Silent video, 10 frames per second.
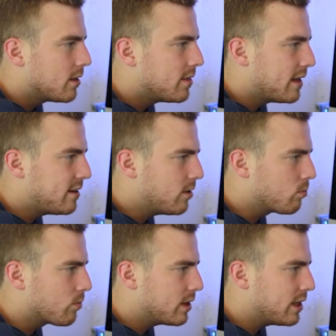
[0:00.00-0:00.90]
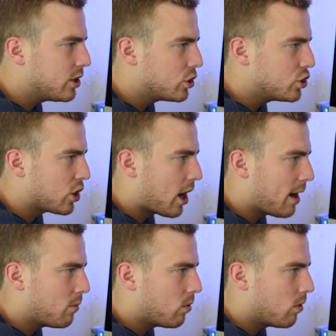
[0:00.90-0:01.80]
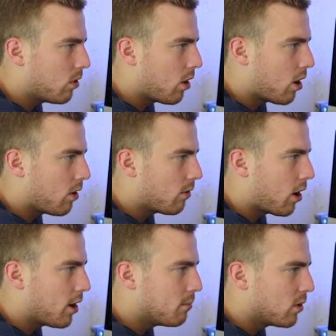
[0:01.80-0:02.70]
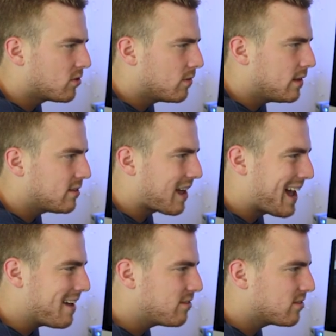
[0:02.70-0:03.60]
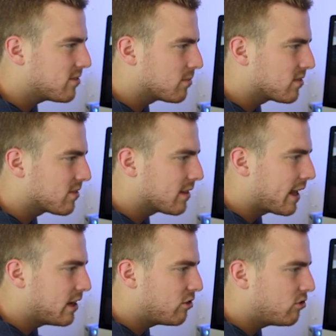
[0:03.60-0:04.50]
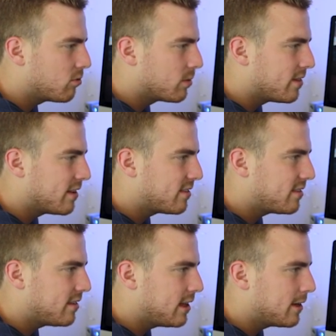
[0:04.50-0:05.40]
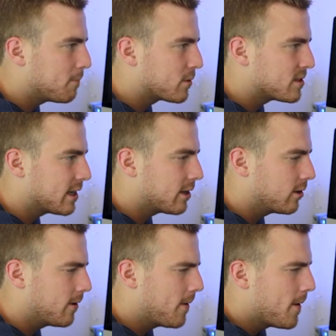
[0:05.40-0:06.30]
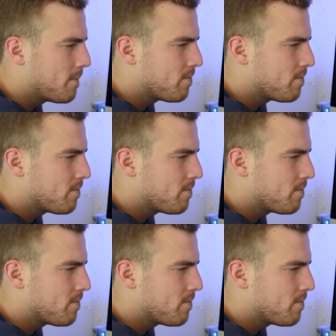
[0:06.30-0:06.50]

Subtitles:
They did a really good job on most of these. I have some slight issues with this scene in particular.